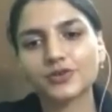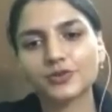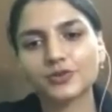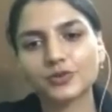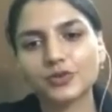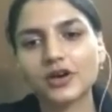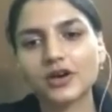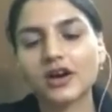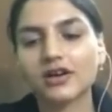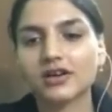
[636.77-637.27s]

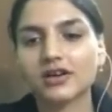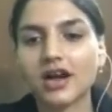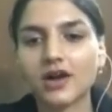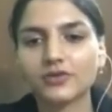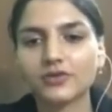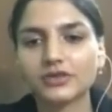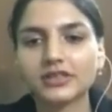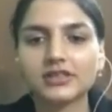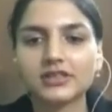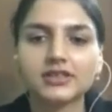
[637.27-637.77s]
to
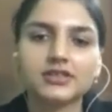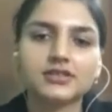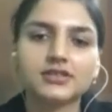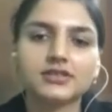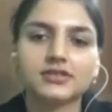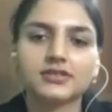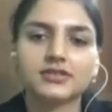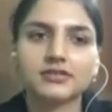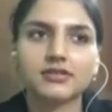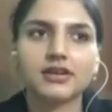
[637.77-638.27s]

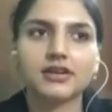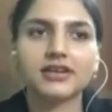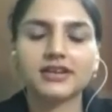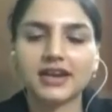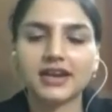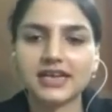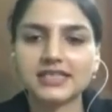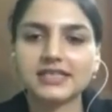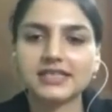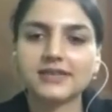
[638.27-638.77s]
counter
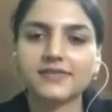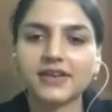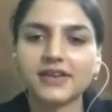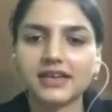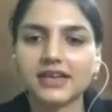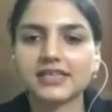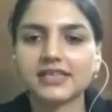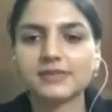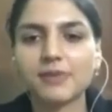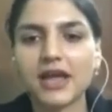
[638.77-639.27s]
aggressive
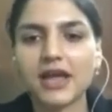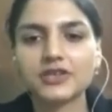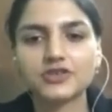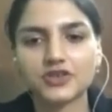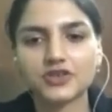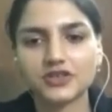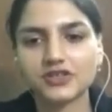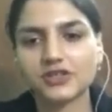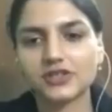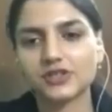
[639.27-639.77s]
and
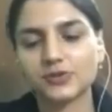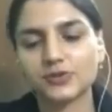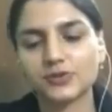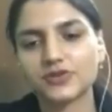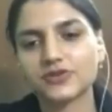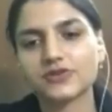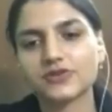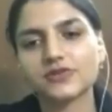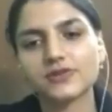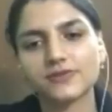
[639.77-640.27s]
expansionist
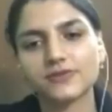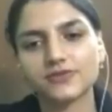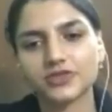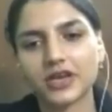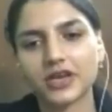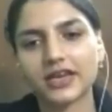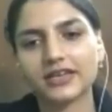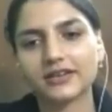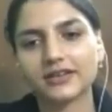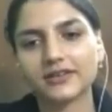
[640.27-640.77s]
visions of
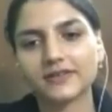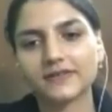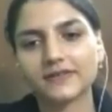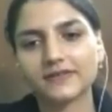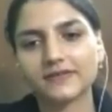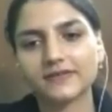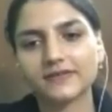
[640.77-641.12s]
China.